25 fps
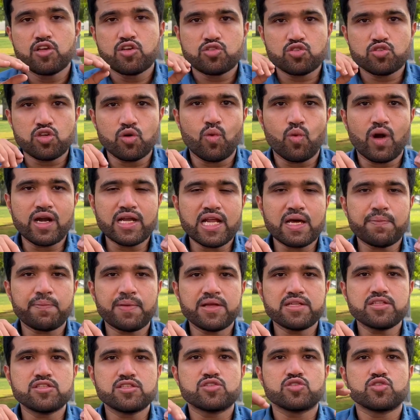So what
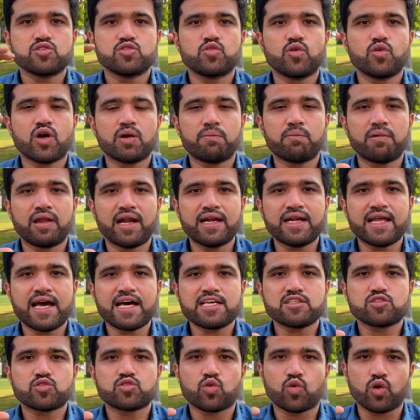happens? Your blood
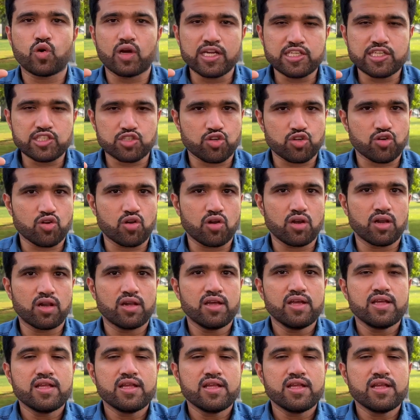has cholesterol.